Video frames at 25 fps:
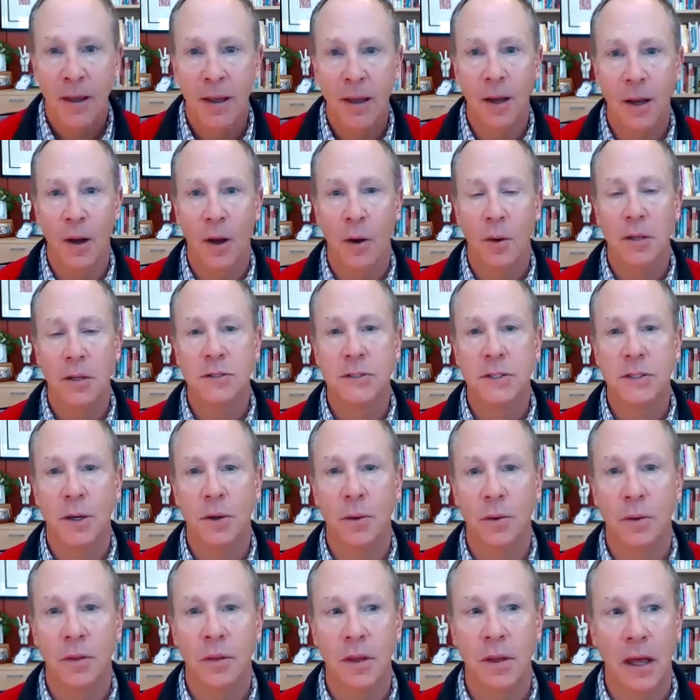and
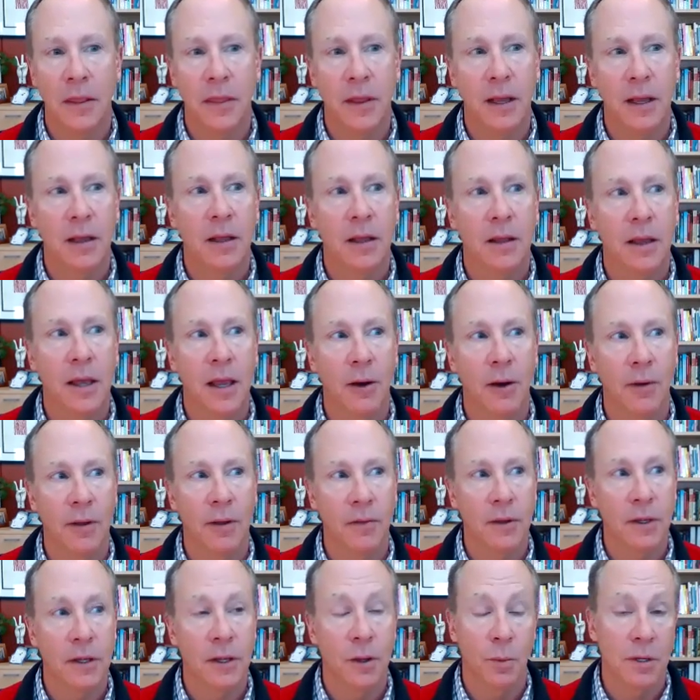so I think
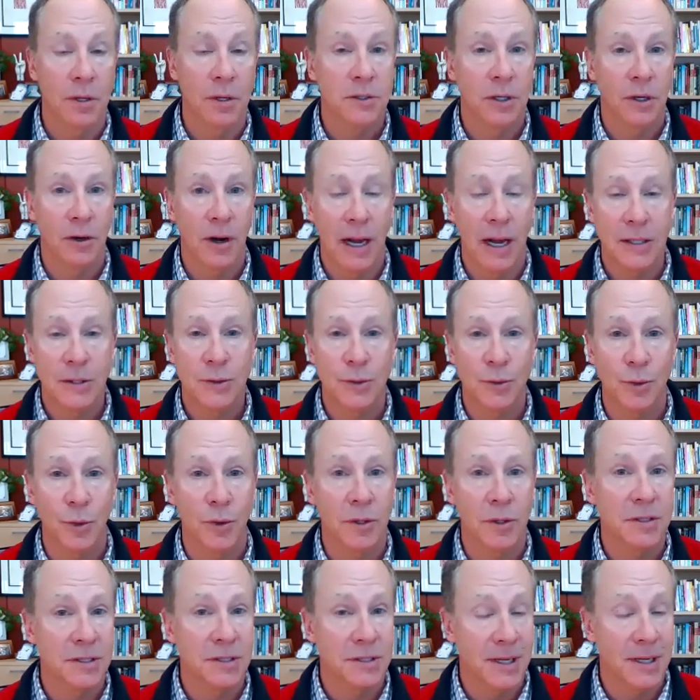hearing that you went to grad
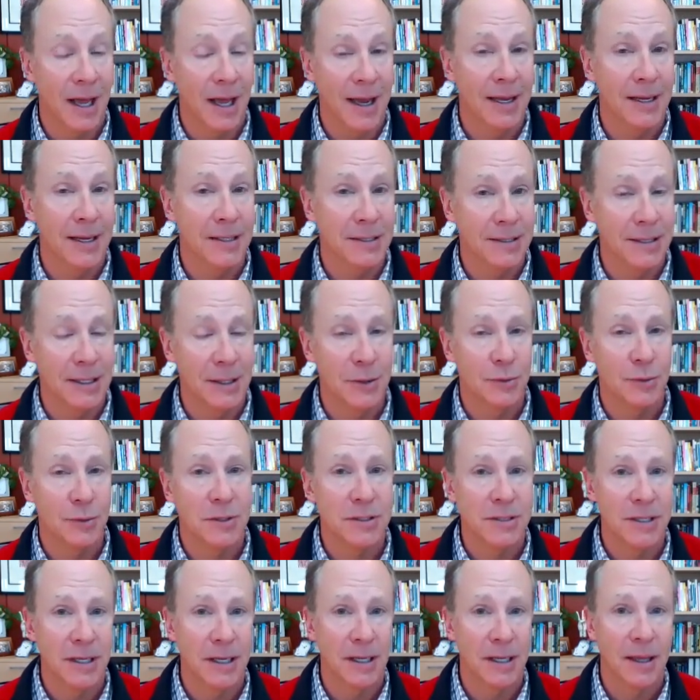school in design is an
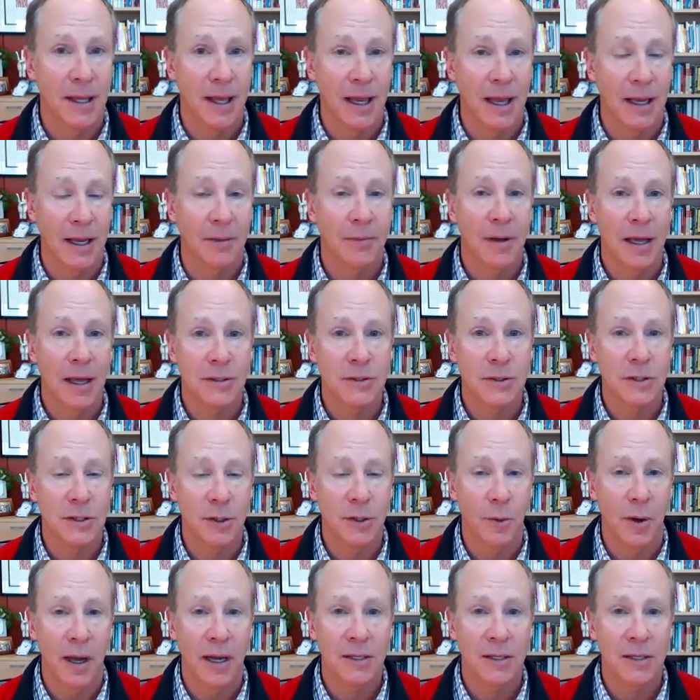interesting thing as
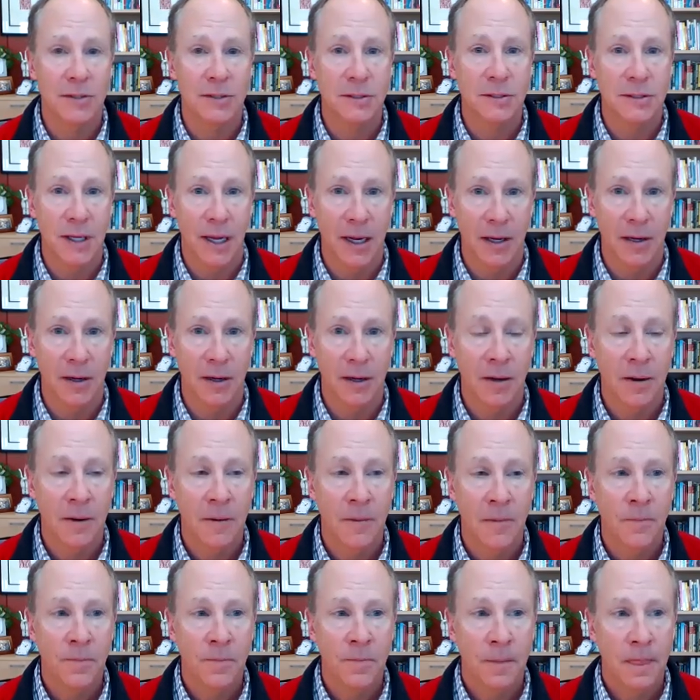a UX designer.
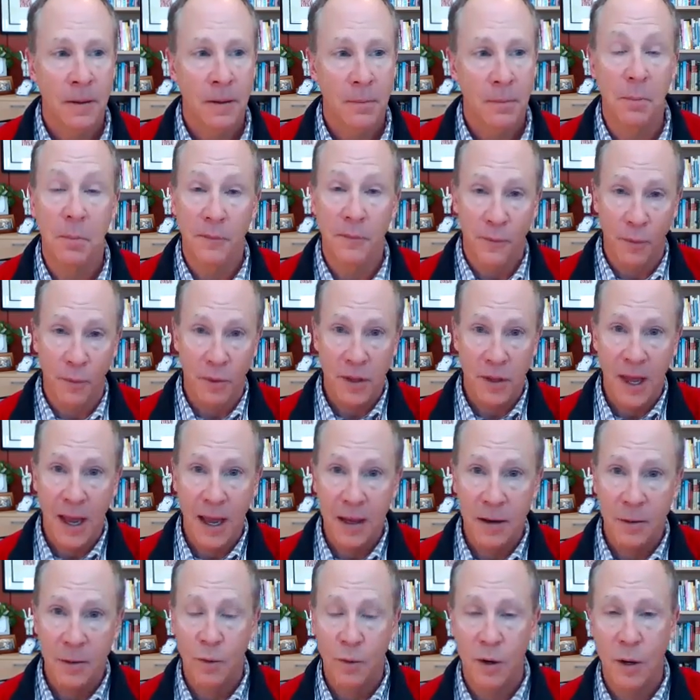Mm-hmm. But before
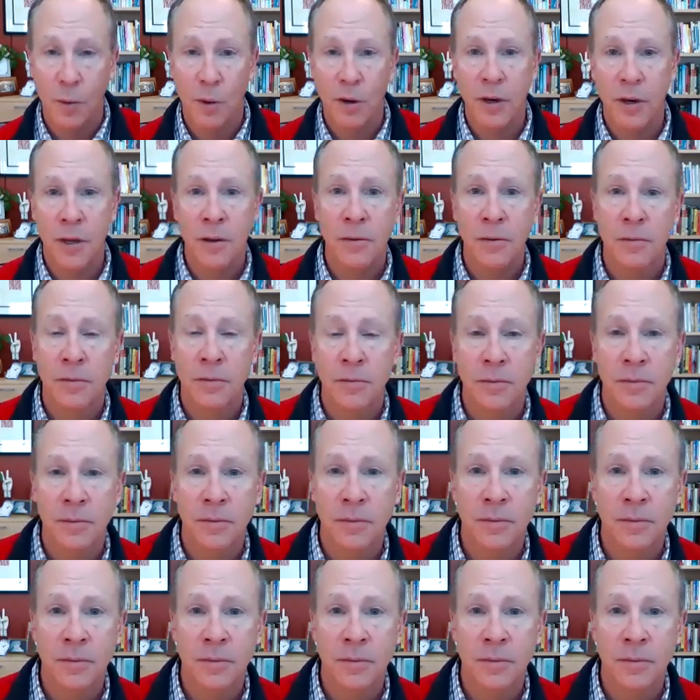that, where were you?